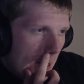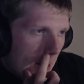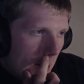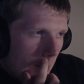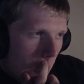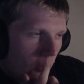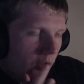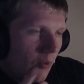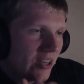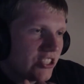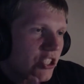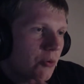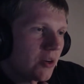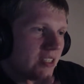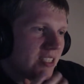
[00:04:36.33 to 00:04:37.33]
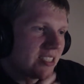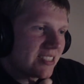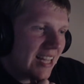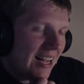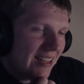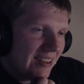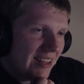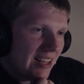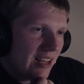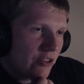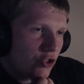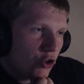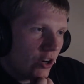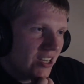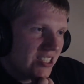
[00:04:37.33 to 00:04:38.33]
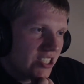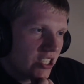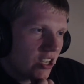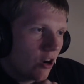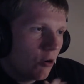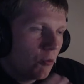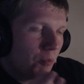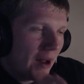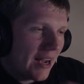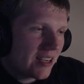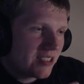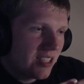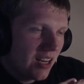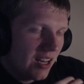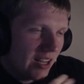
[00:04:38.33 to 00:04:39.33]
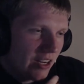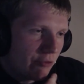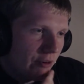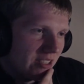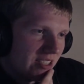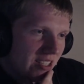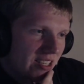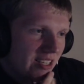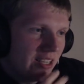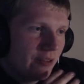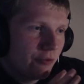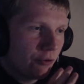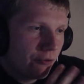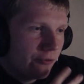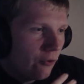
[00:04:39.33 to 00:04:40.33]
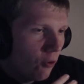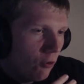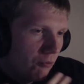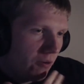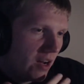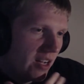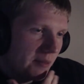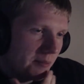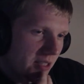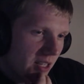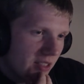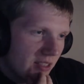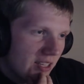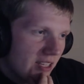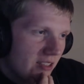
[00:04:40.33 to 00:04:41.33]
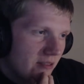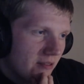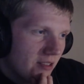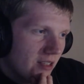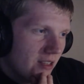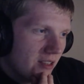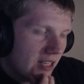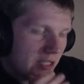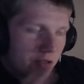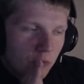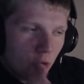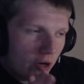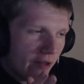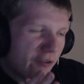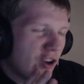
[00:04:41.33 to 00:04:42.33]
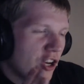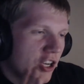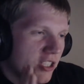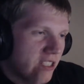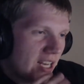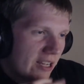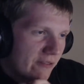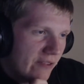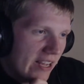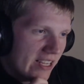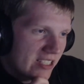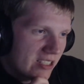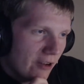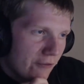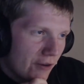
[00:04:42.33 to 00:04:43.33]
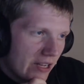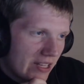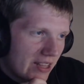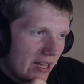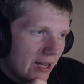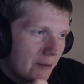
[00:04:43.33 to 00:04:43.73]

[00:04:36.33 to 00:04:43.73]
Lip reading: Although I do understand they're trying to go back to like Resident Evil 4 vibes, aren't they? That's what I've heard, like vague stuff like that.